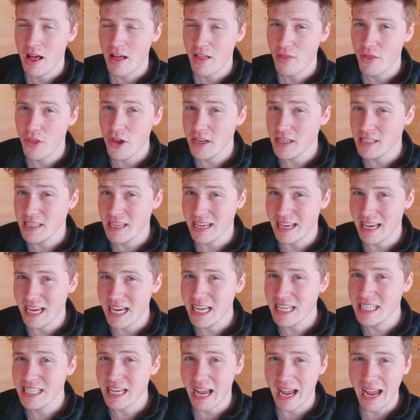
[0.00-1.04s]
This
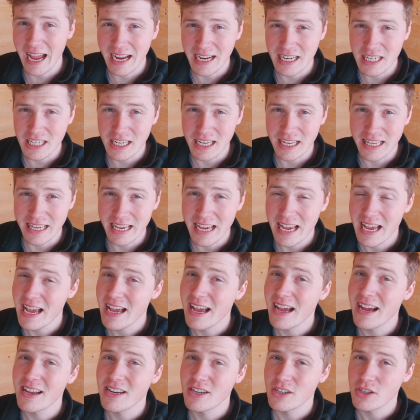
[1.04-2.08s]
is actually
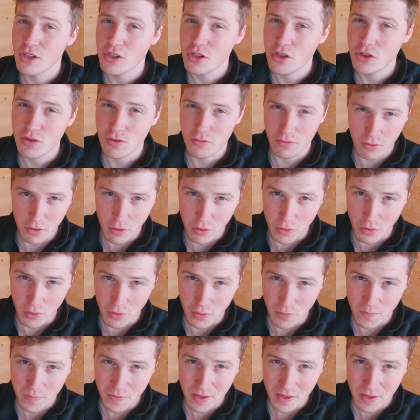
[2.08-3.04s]
true.